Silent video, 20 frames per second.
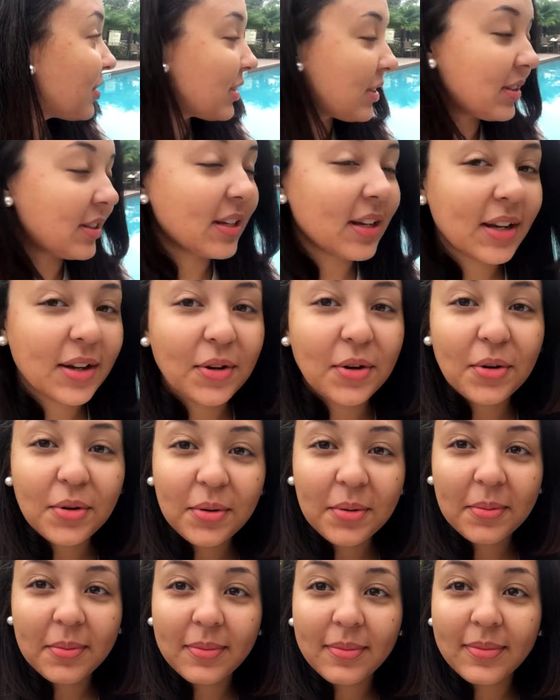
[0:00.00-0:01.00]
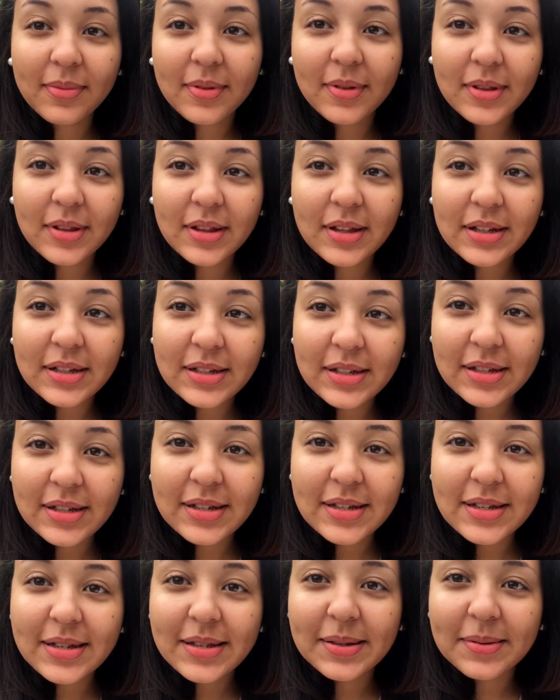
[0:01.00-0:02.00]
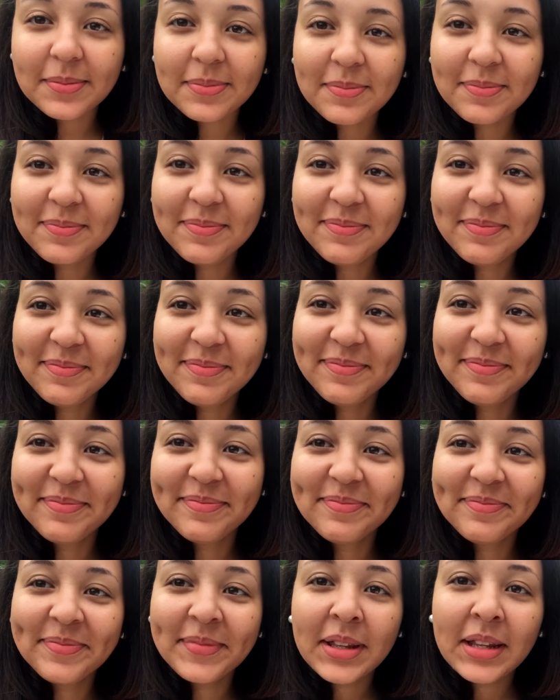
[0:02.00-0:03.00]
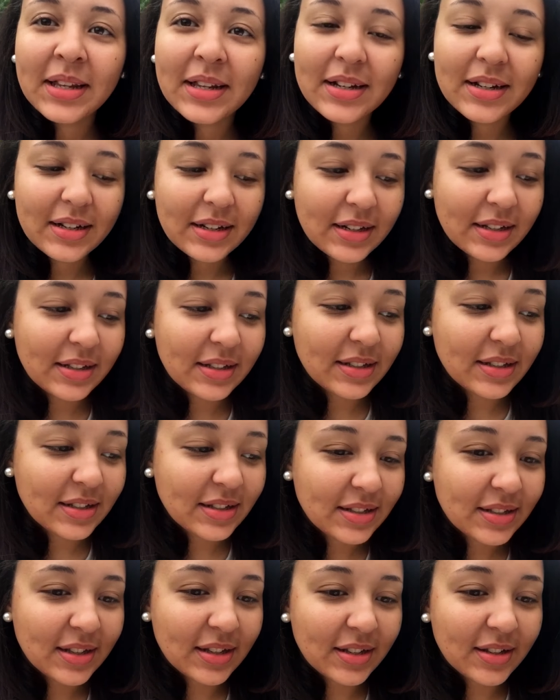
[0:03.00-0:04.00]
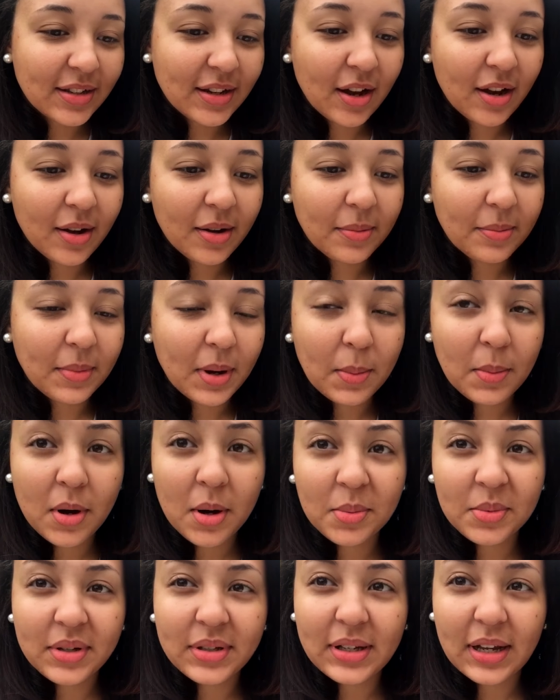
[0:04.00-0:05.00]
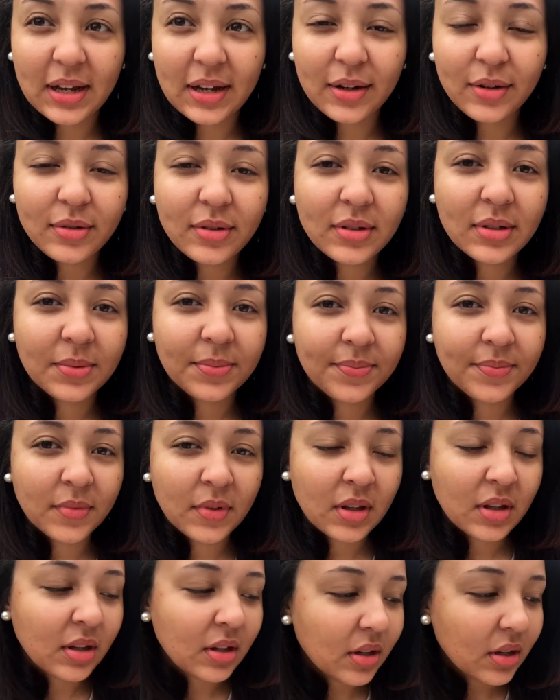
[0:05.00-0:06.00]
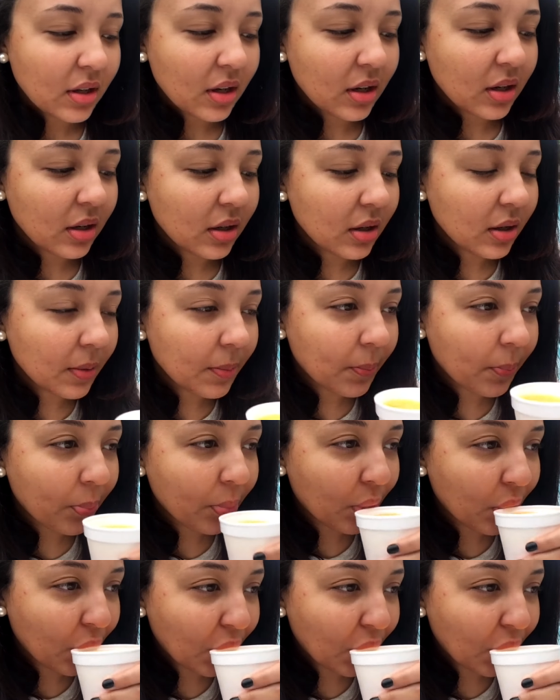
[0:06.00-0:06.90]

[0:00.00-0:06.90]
you can tell, this is this is not my mama's house, um,